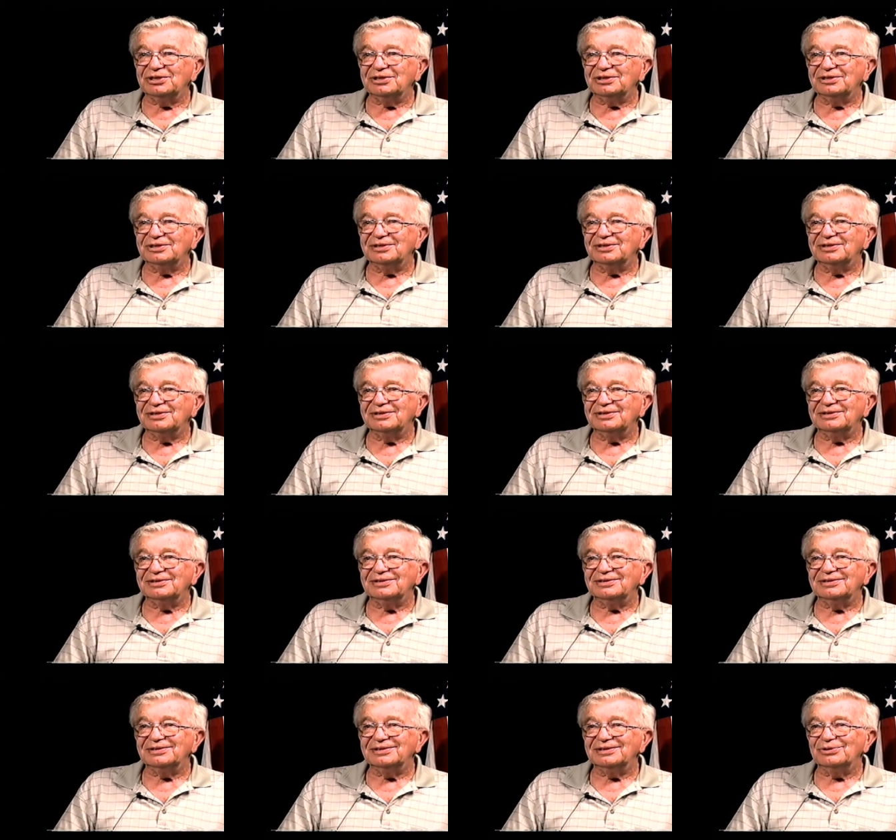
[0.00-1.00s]

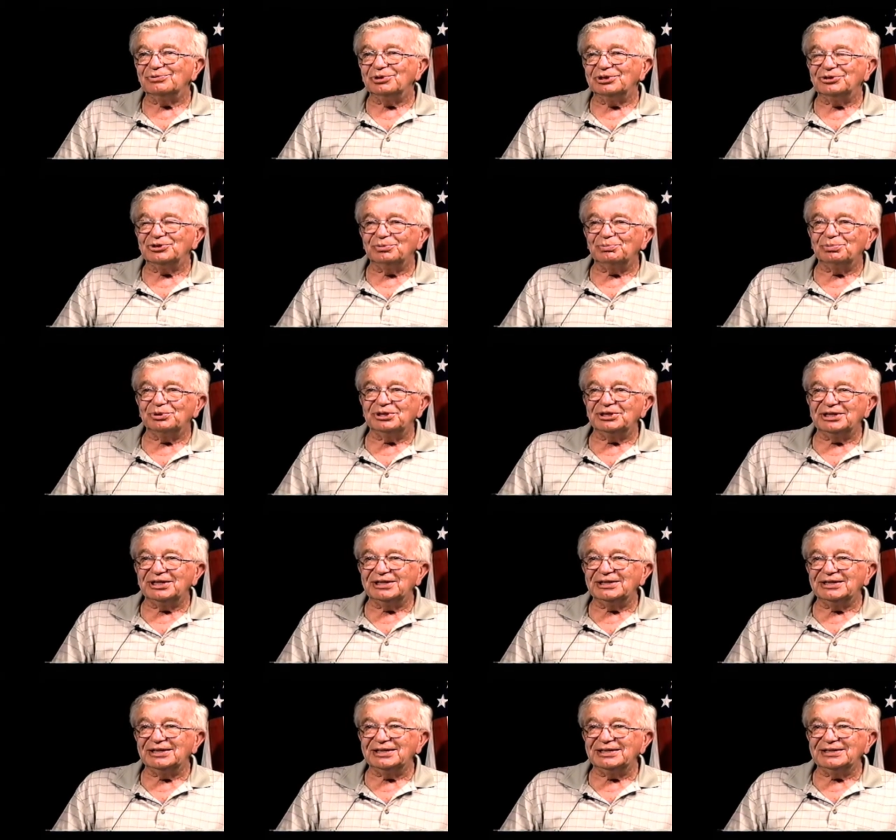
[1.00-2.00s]
Mm-hmm. You went to bed at
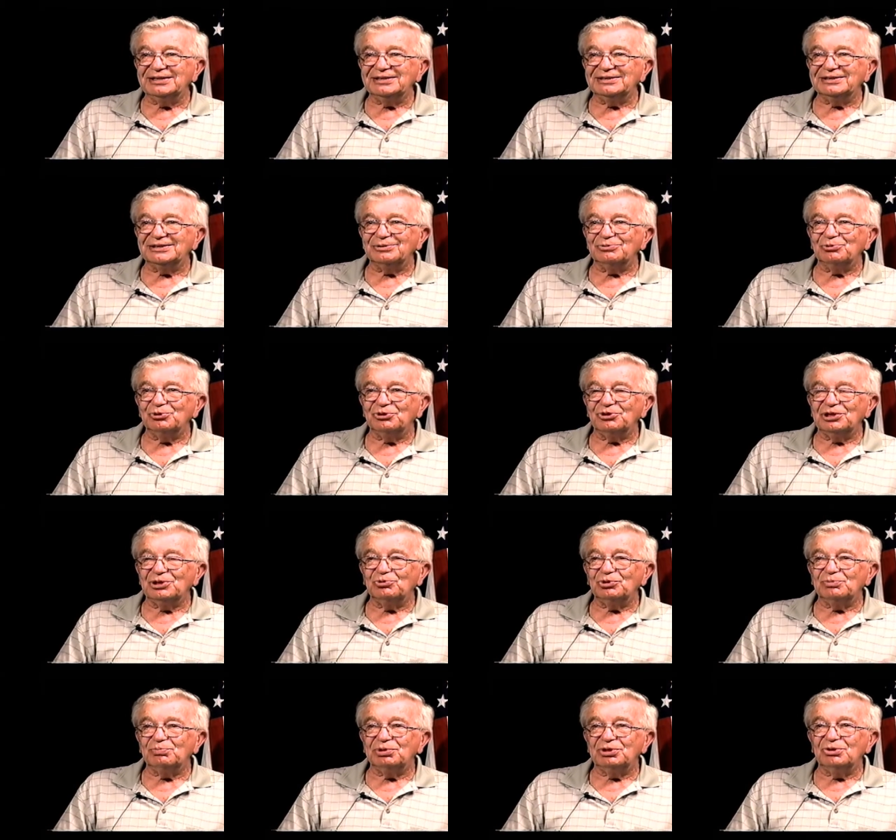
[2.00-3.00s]
night, the whistle
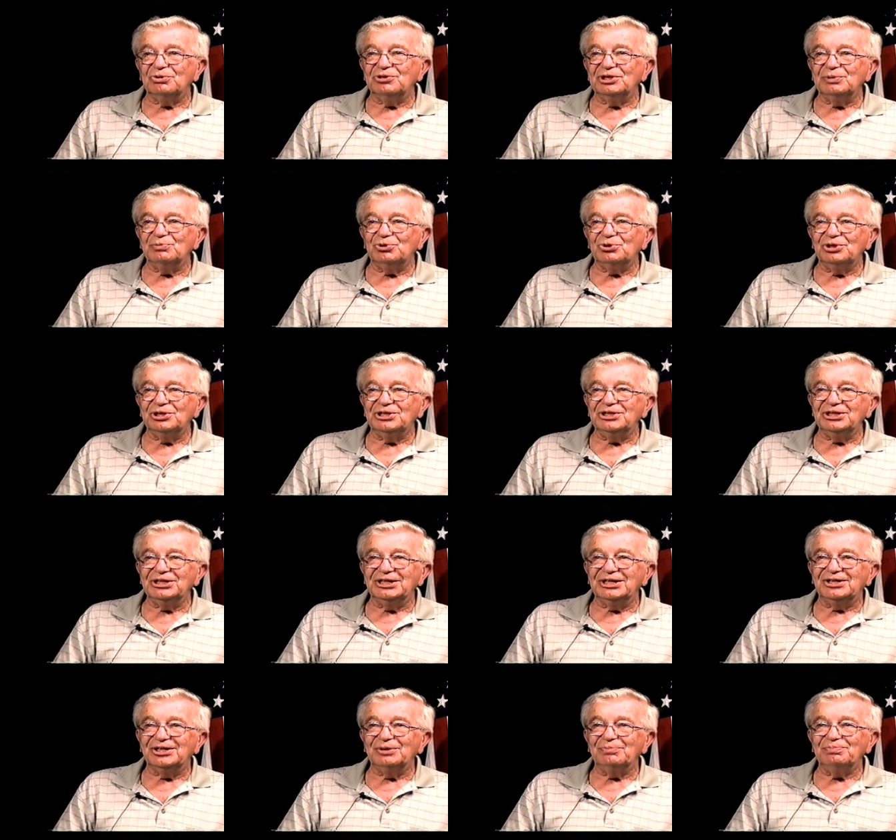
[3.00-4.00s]
would blow in the morning, you'd
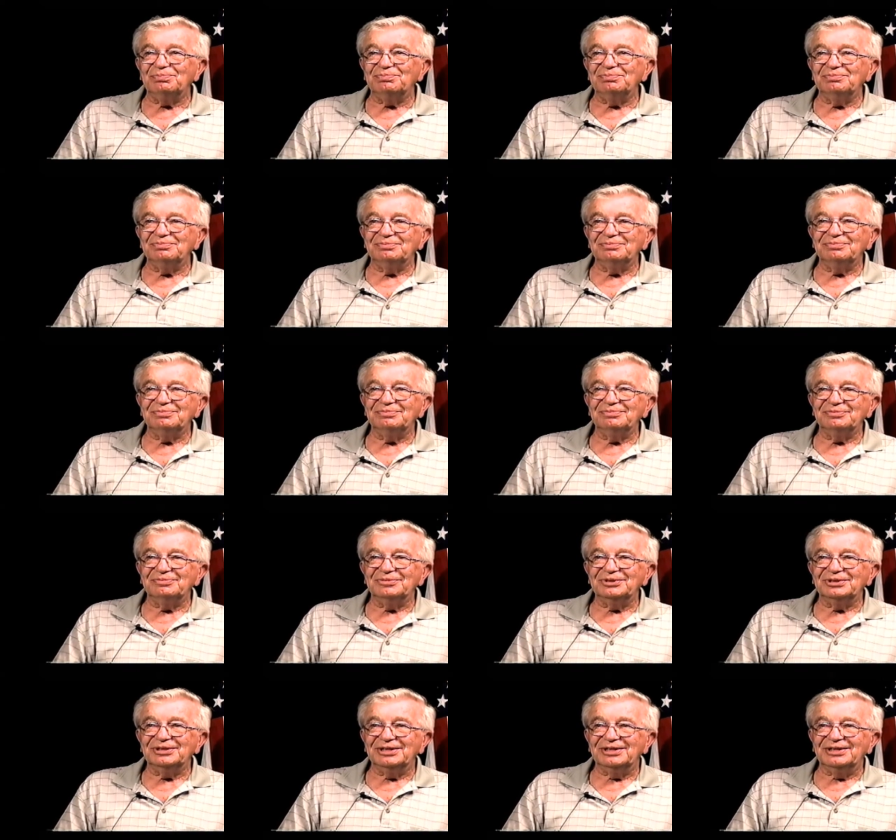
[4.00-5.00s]
get up
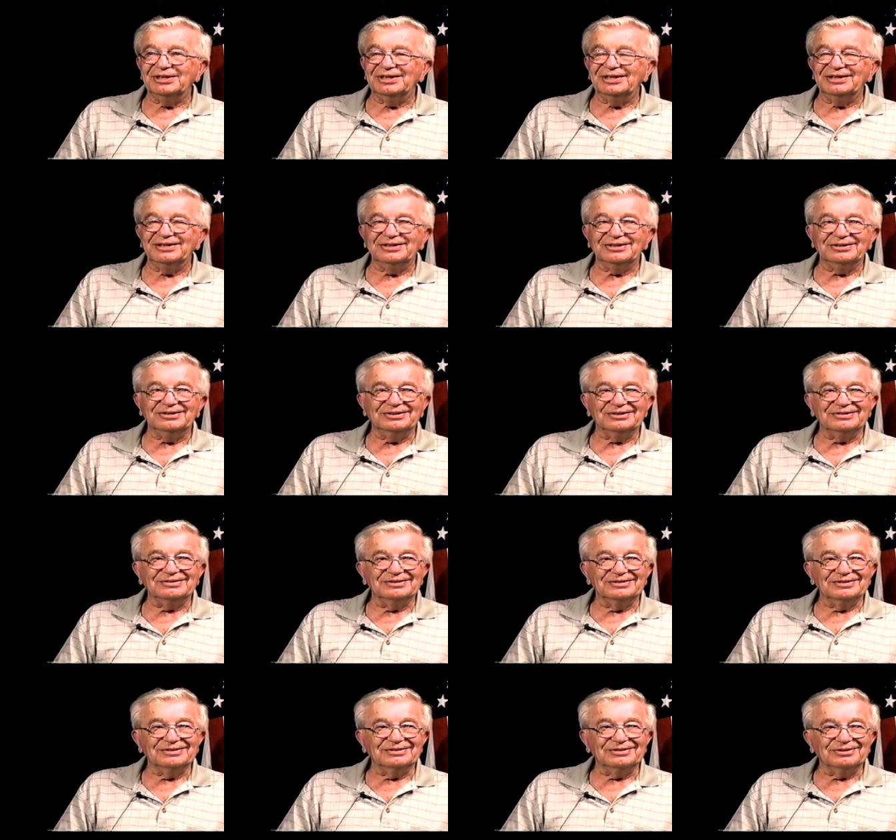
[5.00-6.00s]
and you'd
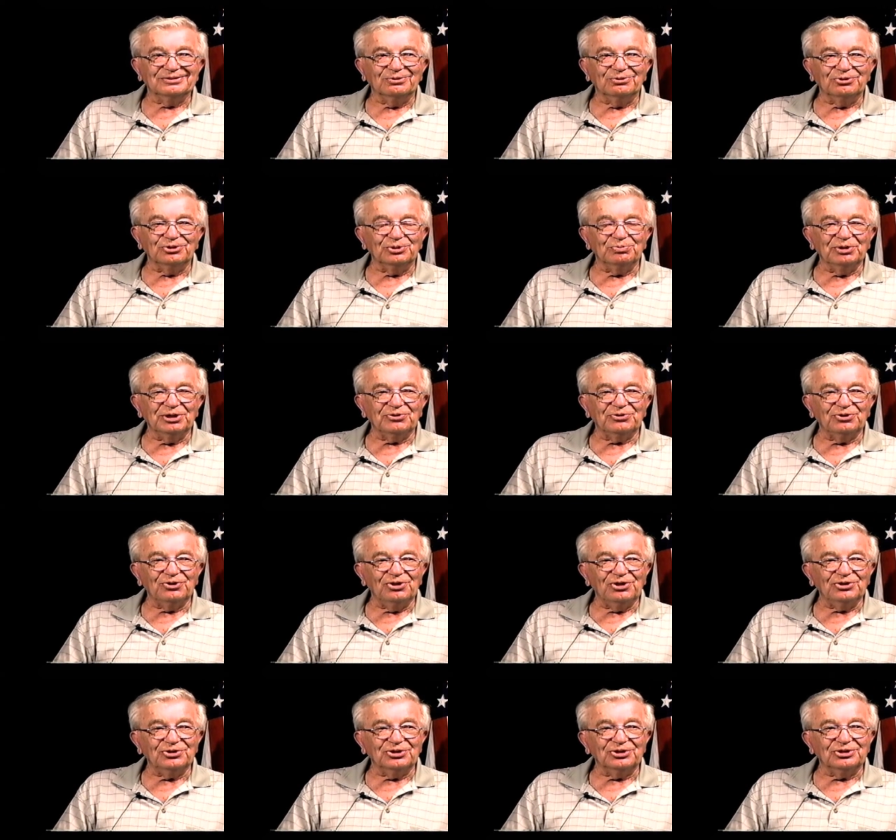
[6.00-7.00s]
go to the mess
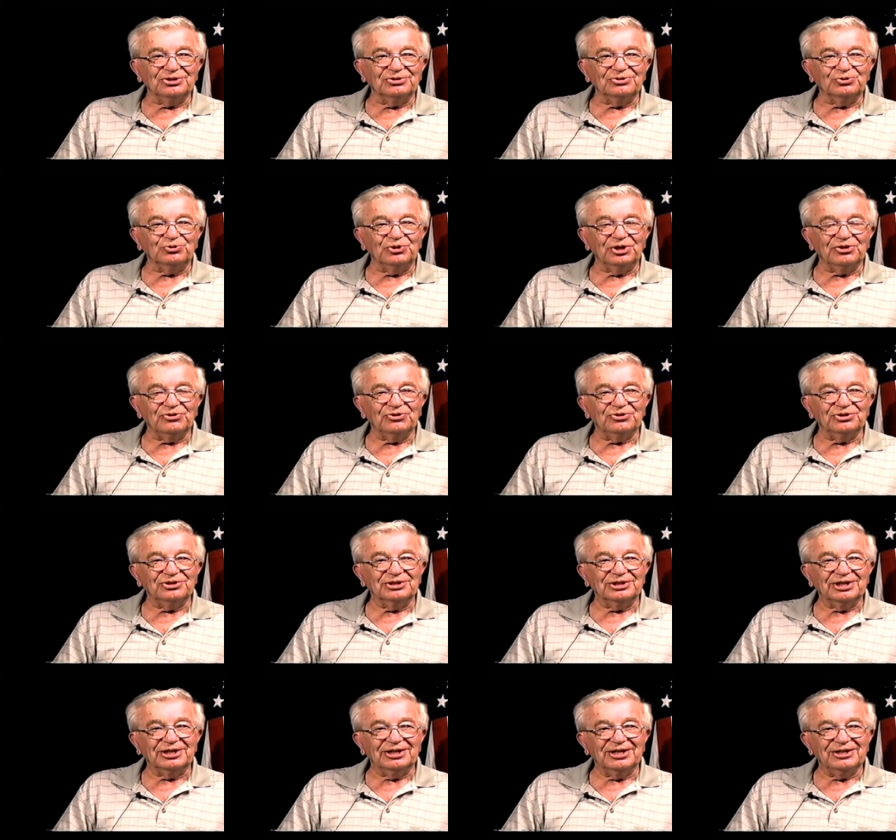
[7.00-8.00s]
hall, you'd dress,
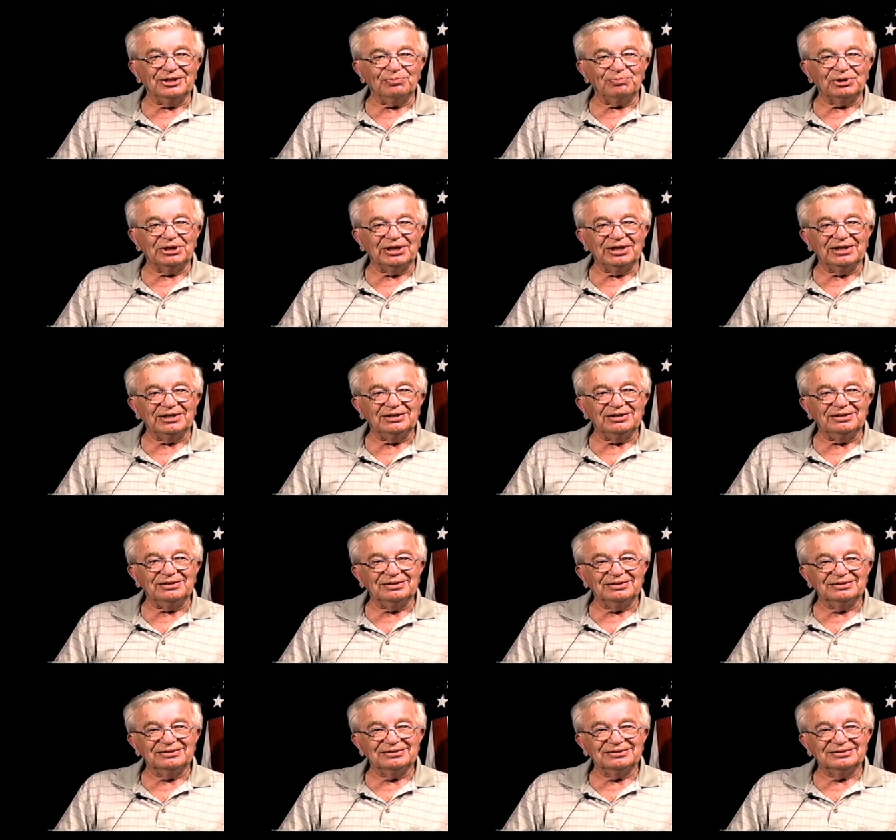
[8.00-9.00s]
get on the plane,
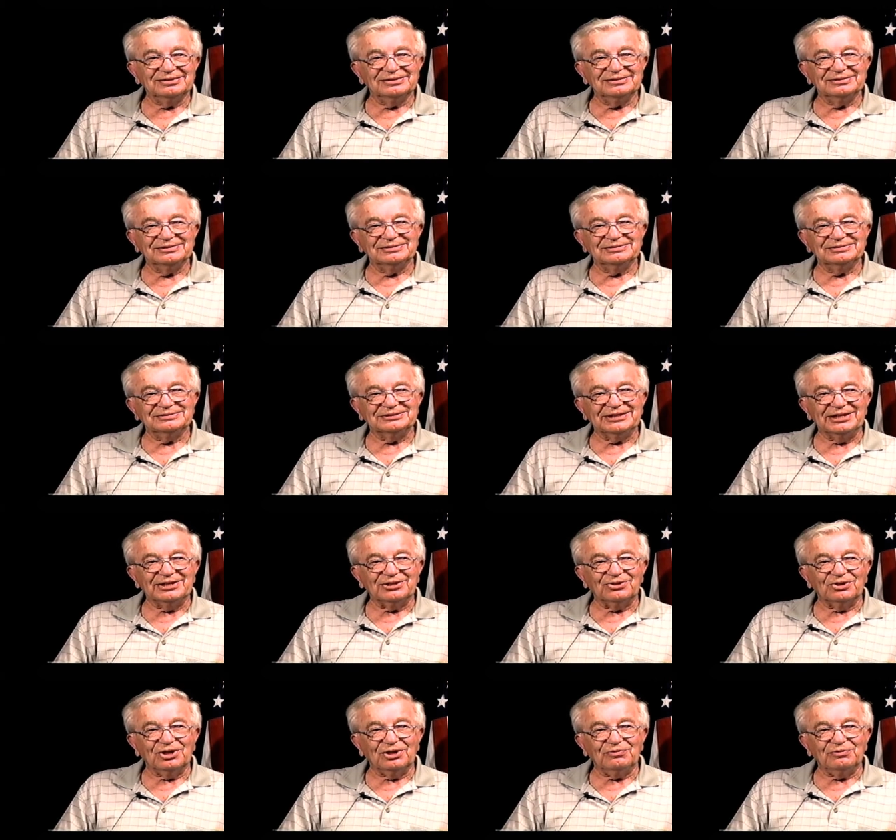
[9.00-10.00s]
take
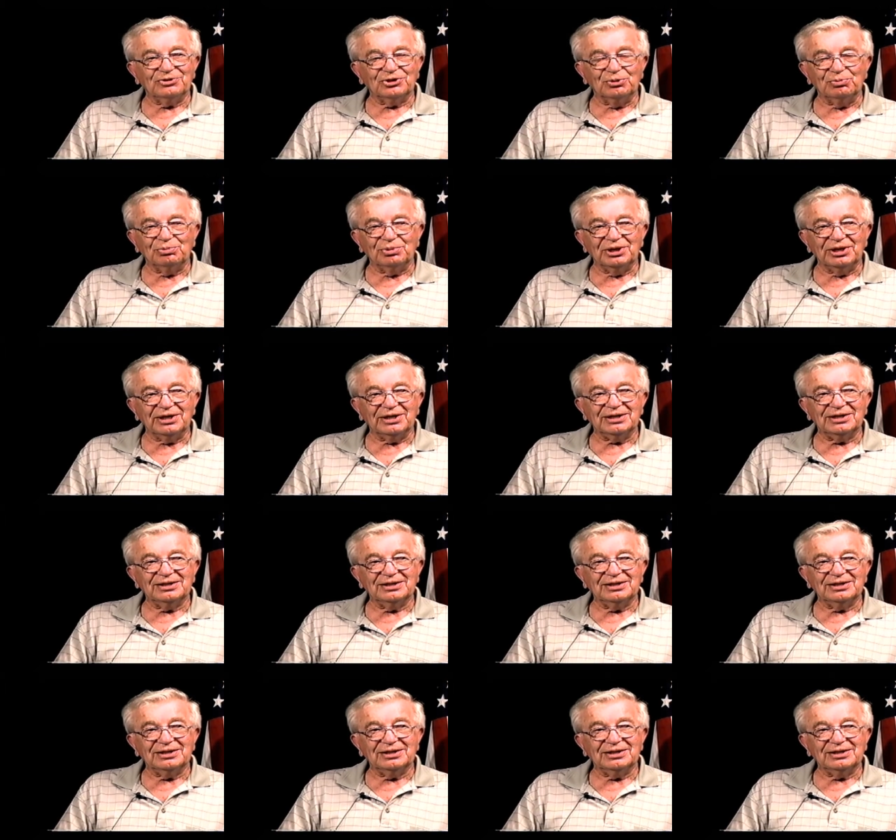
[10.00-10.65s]
off, come back.